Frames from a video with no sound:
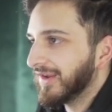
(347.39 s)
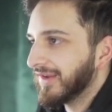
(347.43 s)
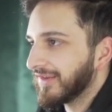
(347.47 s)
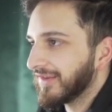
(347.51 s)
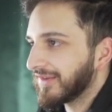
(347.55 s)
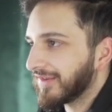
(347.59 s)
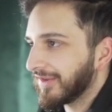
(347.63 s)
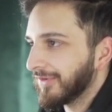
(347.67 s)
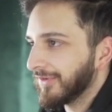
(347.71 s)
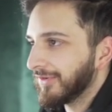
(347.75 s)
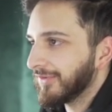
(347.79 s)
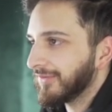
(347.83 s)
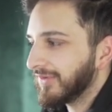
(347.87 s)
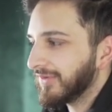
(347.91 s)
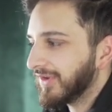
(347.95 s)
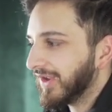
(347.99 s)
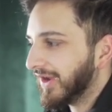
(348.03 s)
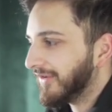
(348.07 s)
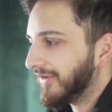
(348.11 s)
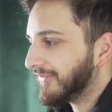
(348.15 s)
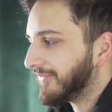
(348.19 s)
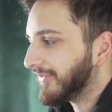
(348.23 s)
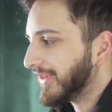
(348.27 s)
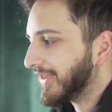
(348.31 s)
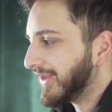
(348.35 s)
So
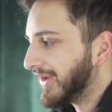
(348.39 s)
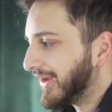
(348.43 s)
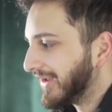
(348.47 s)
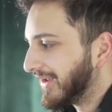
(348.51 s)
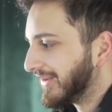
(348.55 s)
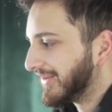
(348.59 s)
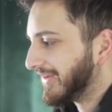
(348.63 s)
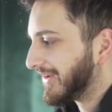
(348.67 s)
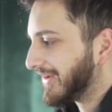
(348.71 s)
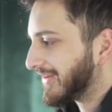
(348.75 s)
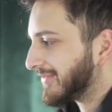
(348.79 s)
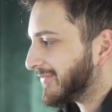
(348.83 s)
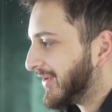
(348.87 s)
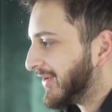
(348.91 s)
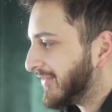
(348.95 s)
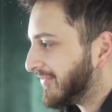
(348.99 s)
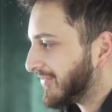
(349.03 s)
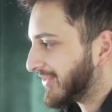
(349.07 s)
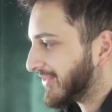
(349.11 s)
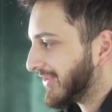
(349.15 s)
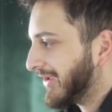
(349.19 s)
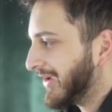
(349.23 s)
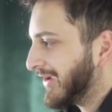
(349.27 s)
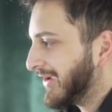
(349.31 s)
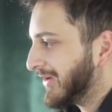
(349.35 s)
yeah, for the next 6
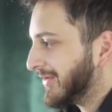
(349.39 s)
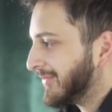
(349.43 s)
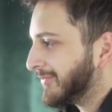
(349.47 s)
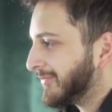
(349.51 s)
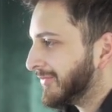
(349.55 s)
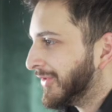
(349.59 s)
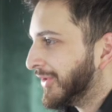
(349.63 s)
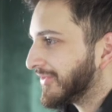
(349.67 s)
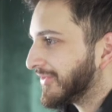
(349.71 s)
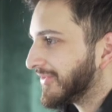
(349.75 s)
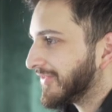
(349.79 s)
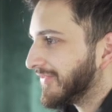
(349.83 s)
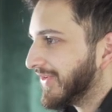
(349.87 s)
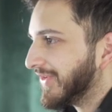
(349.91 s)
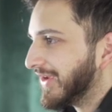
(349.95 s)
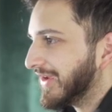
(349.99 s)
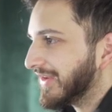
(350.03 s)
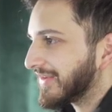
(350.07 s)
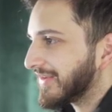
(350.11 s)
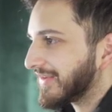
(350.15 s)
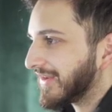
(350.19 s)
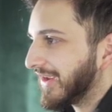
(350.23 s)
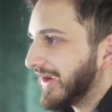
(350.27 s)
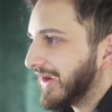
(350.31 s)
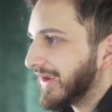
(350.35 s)
months, most of it
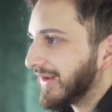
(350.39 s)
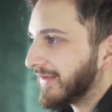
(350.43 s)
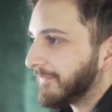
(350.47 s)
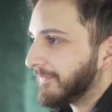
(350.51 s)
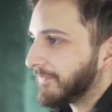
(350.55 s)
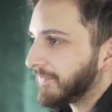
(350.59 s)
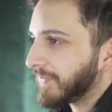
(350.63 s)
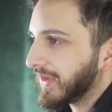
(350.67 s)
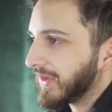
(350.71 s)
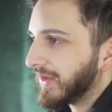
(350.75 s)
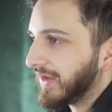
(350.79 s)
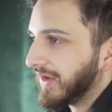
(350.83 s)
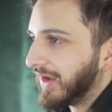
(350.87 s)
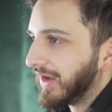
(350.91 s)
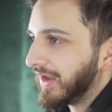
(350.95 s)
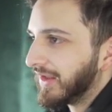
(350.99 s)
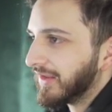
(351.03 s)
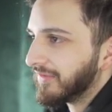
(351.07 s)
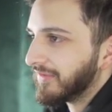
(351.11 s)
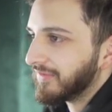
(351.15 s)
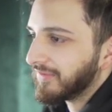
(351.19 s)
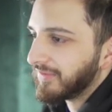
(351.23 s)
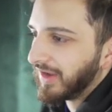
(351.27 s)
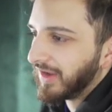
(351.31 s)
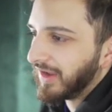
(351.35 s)
is staked.
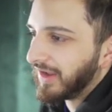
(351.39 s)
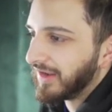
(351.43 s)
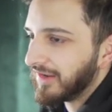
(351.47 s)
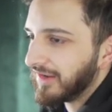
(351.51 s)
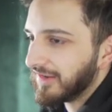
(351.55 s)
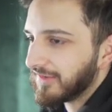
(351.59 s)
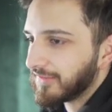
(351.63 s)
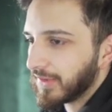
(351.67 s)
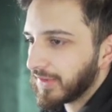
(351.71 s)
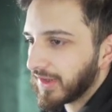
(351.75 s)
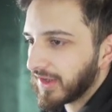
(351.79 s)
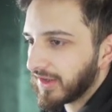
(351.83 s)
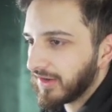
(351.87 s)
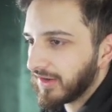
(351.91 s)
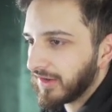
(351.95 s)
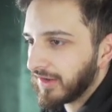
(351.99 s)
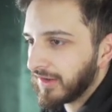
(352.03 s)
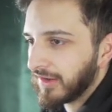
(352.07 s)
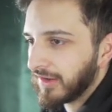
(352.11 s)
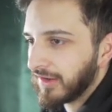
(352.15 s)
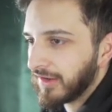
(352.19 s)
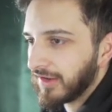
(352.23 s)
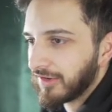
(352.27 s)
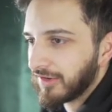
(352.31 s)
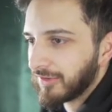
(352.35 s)
At least we can
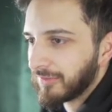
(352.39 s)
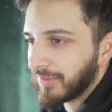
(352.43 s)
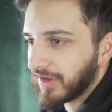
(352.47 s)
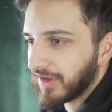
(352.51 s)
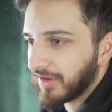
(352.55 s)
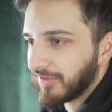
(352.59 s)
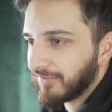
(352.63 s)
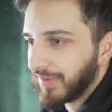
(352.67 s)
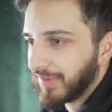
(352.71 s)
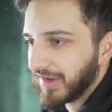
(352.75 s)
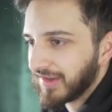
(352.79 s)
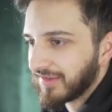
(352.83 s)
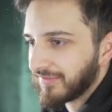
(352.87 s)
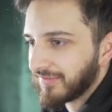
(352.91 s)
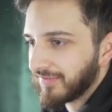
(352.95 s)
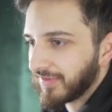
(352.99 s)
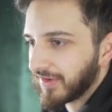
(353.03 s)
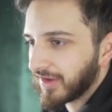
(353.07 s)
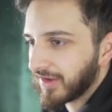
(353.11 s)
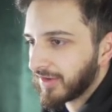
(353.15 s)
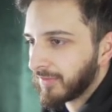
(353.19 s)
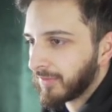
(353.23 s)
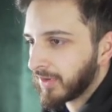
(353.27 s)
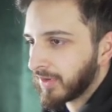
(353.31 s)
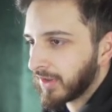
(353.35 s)
earn a little bit of passive
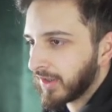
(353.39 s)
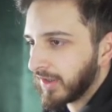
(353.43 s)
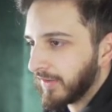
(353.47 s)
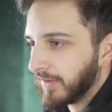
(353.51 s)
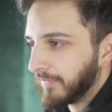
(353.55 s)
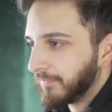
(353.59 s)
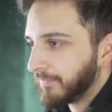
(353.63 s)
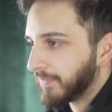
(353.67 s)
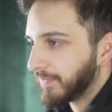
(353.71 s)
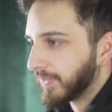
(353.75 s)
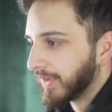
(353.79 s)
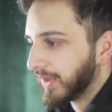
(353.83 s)
income on it.